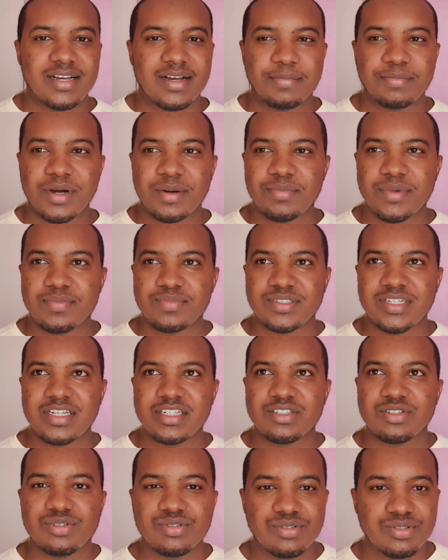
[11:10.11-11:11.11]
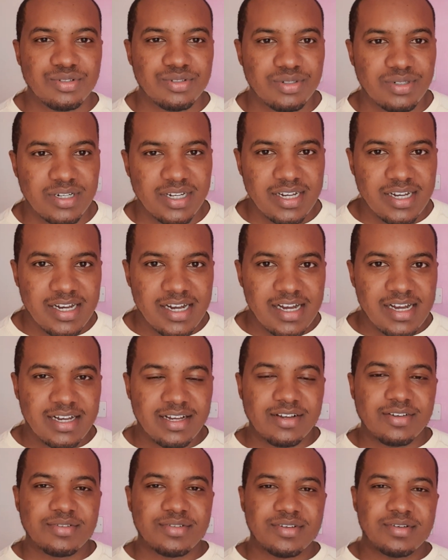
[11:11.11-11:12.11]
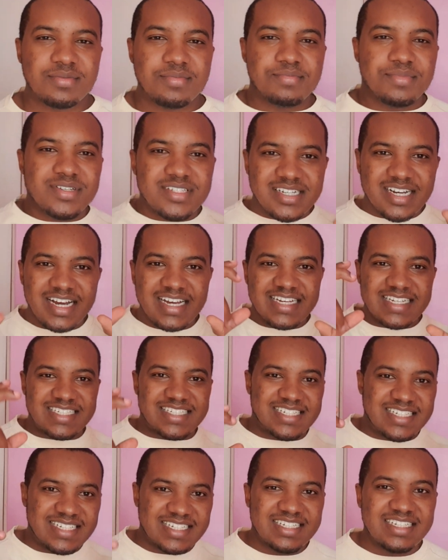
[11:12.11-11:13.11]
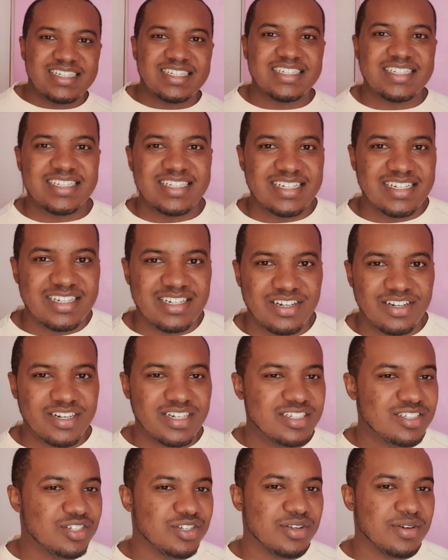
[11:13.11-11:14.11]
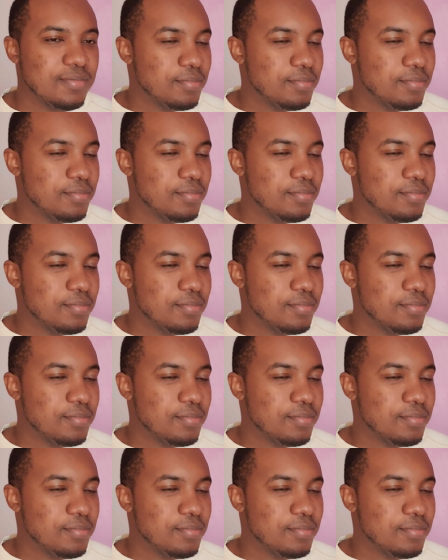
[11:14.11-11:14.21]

I'm trying to basically tea, right?